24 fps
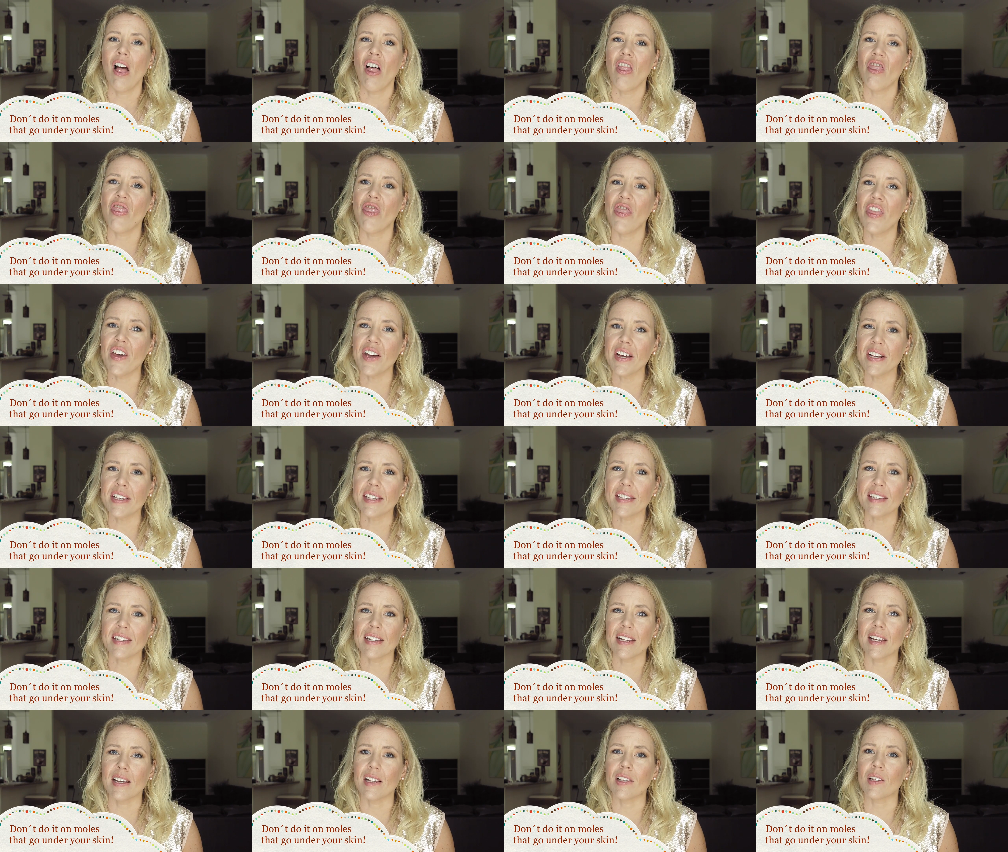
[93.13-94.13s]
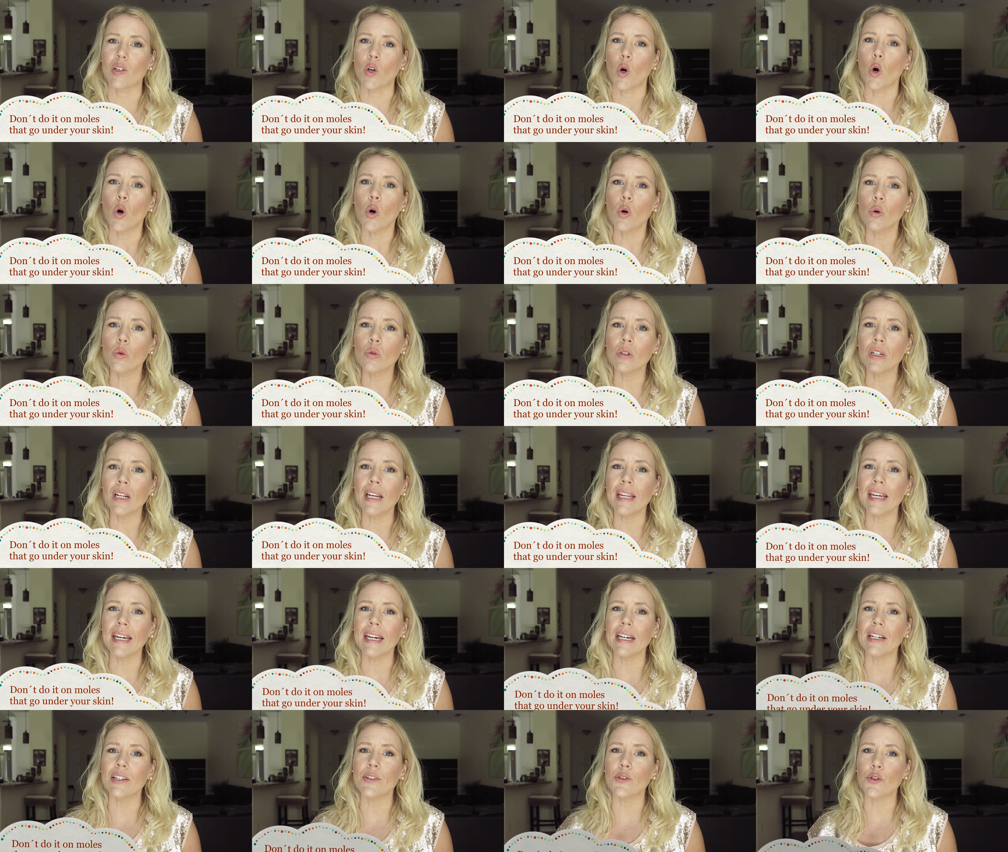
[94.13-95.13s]
This is
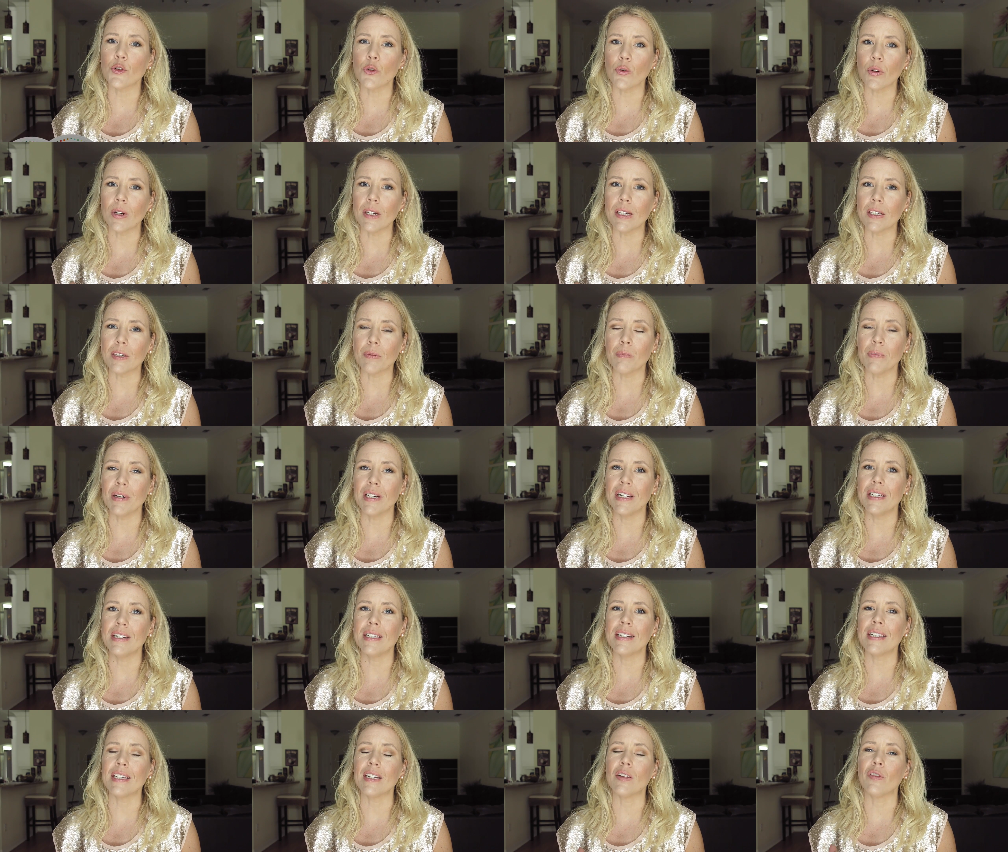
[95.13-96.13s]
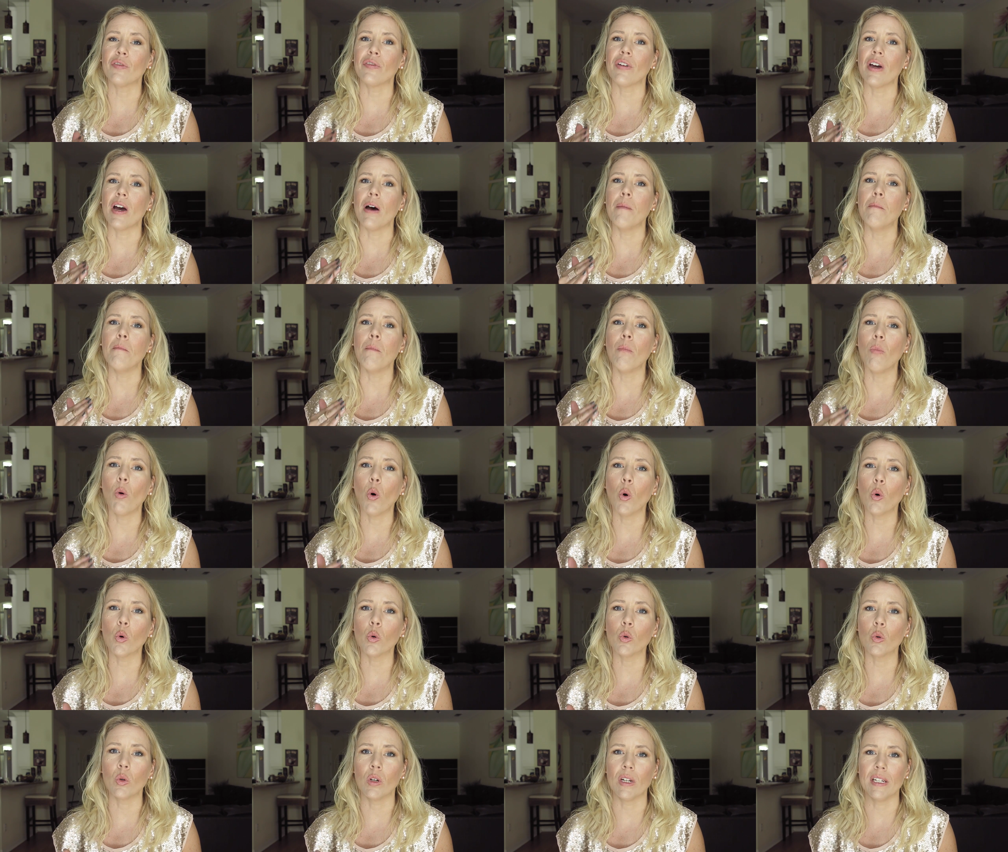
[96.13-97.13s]
only a treatment if a
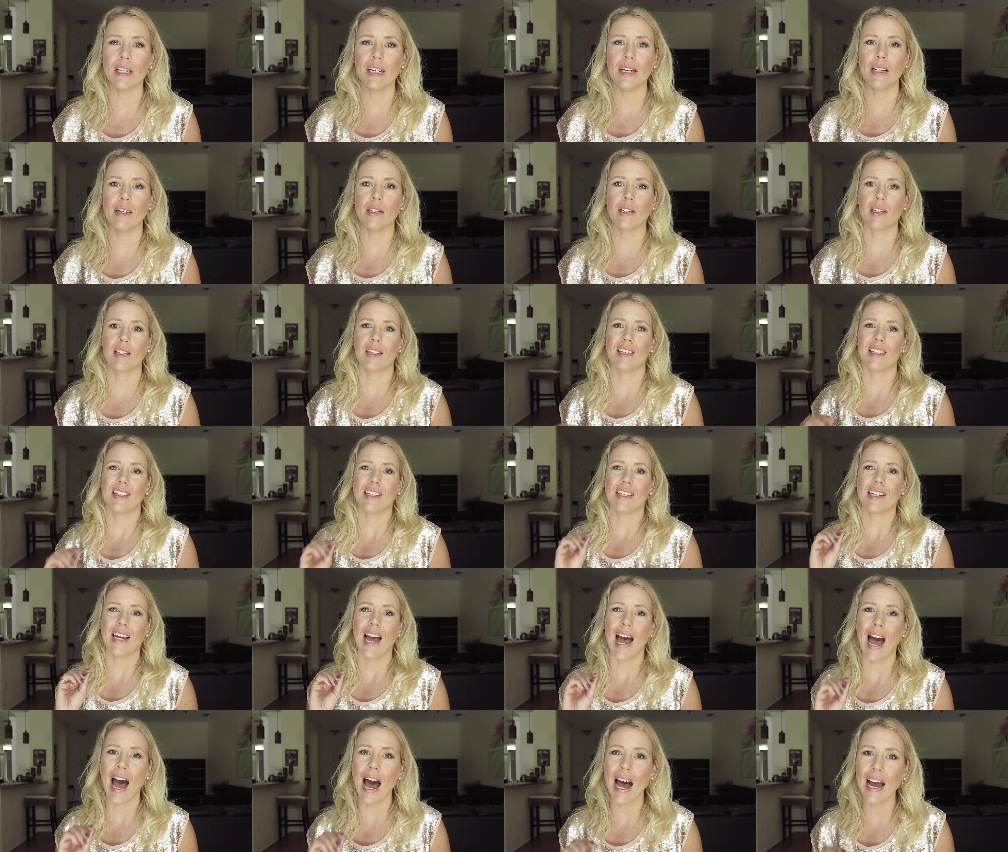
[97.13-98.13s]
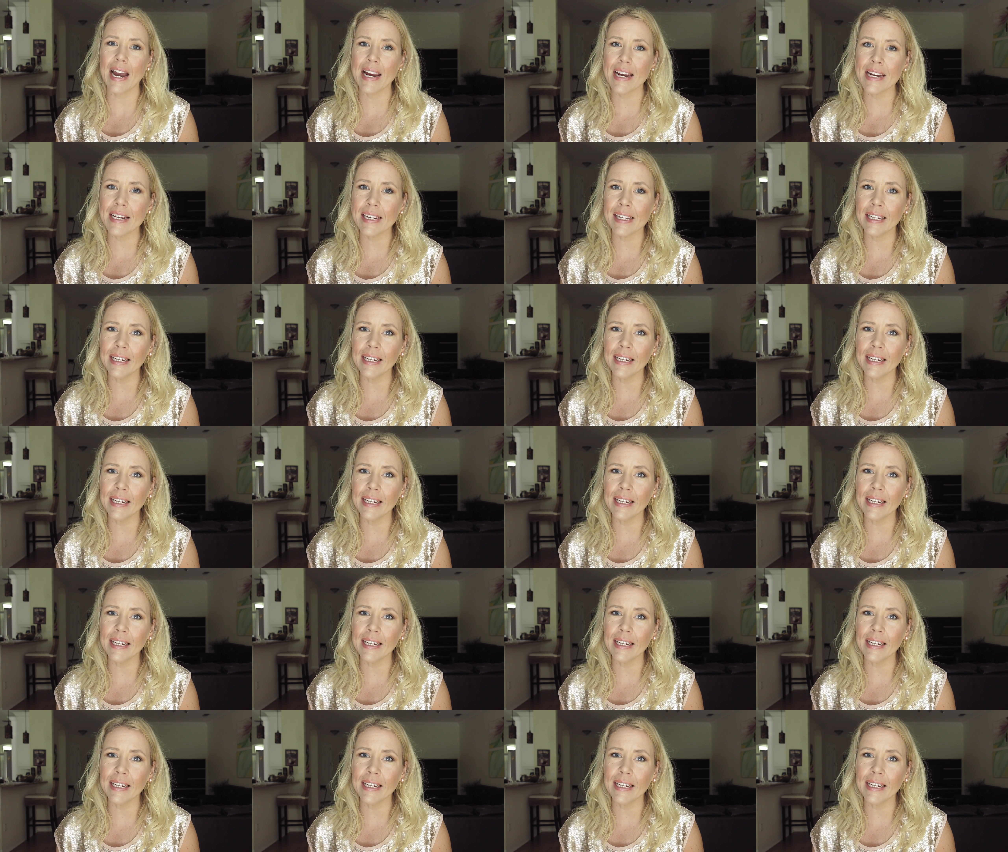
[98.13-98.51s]
mole is tiny